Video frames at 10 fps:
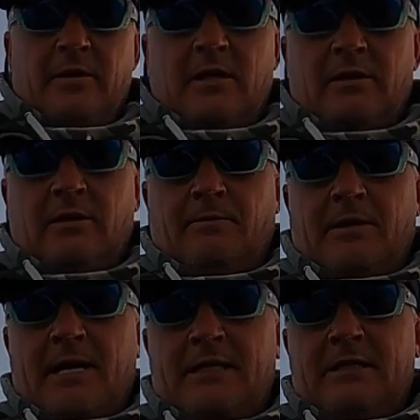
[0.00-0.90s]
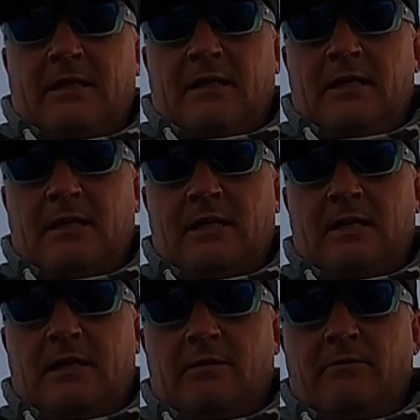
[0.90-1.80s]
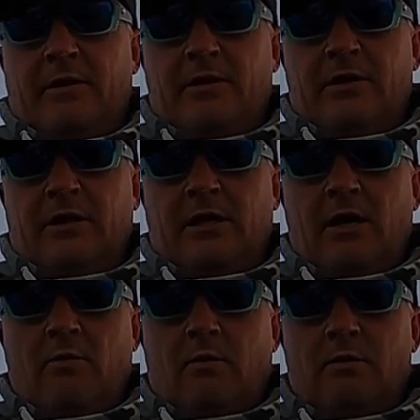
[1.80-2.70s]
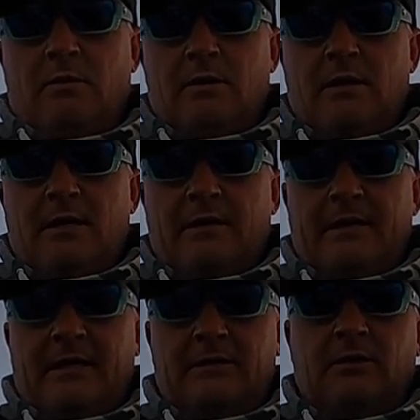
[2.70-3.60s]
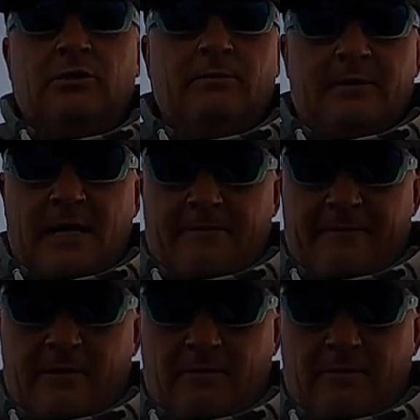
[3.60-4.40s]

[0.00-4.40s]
Put on a little plastic, you're good to go. That is a loop knot,